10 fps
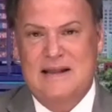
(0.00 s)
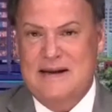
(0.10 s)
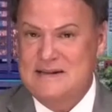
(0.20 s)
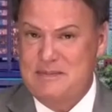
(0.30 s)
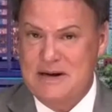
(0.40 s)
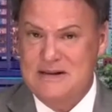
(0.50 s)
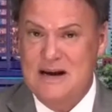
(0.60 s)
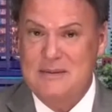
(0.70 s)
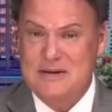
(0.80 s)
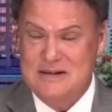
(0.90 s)
That's big
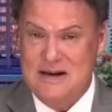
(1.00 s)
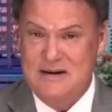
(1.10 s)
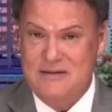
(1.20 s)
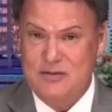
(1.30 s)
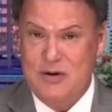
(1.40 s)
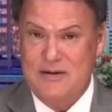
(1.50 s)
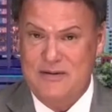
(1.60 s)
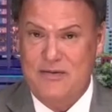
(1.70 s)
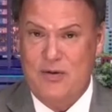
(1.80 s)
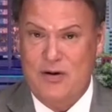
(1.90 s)
time incentives, right?
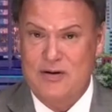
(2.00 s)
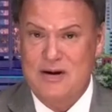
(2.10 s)
For